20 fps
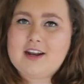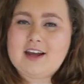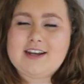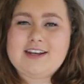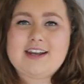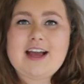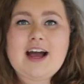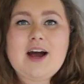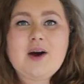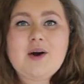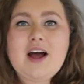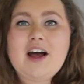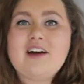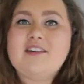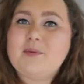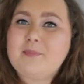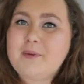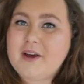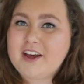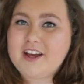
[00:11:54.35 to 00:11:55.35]
I now have
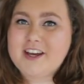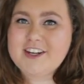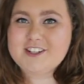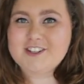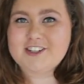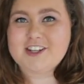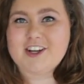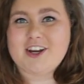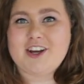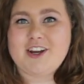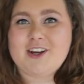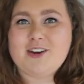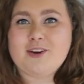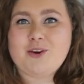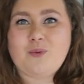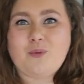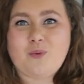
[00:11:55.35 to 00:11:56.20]
a Peugeot